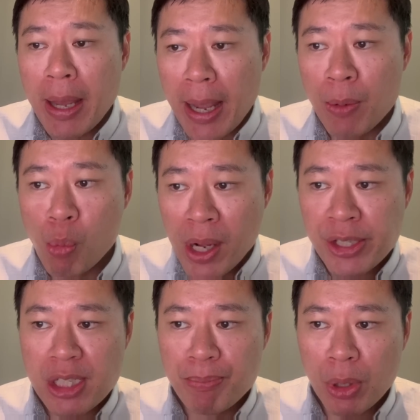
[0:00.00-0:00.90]
And one
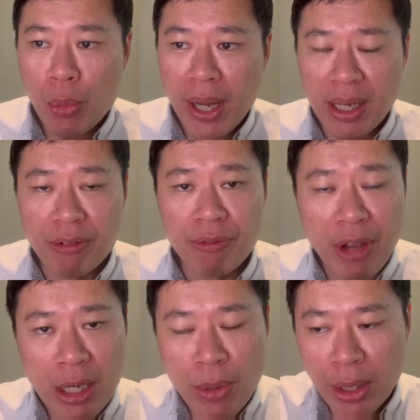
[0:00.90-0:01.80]
simple way I can
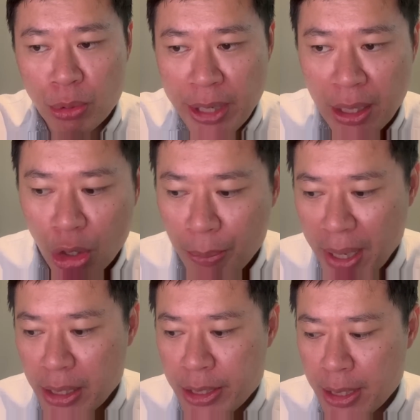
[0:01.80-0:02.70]
value add to that
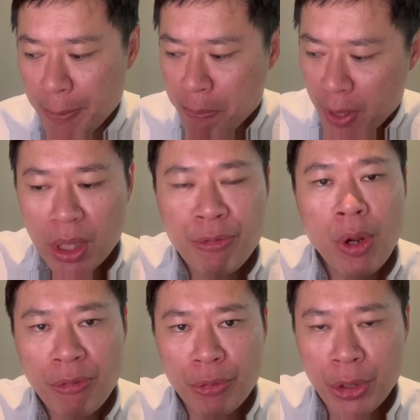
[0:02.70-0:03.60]
comment is that if you
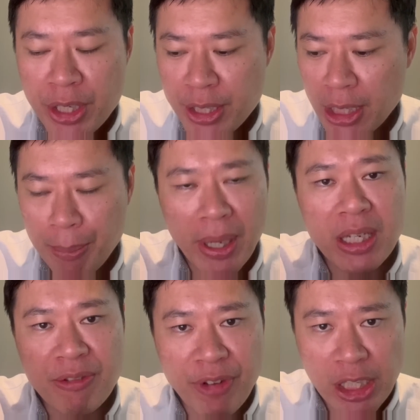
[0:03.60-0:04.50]
have already set up an
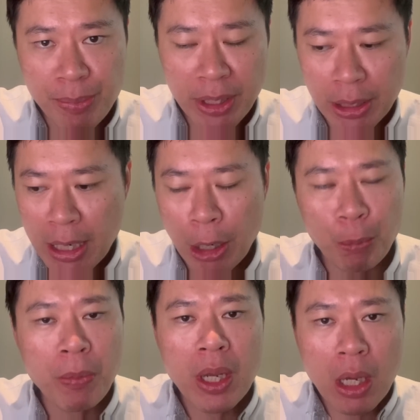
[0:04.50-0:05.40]
investment
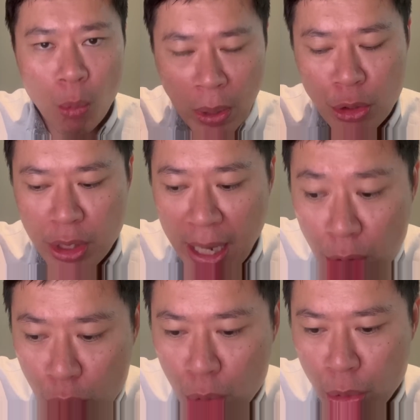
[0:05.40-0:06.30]
account, What you
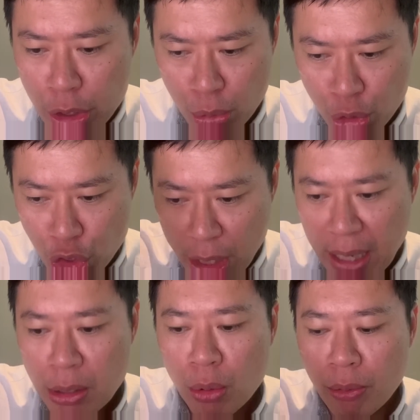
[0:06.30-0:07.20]
can do is to
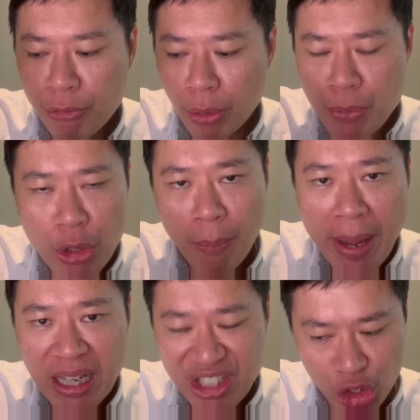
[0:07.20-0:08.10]
channel from your
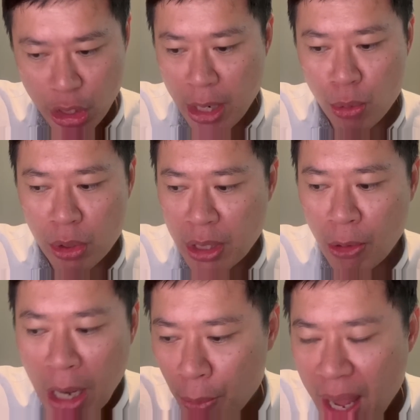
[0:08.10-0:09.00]
bank a gyro
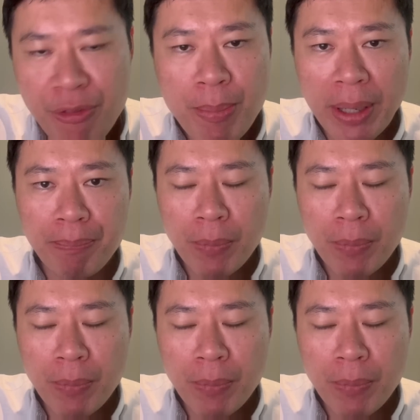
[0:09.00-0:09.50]
account out every month,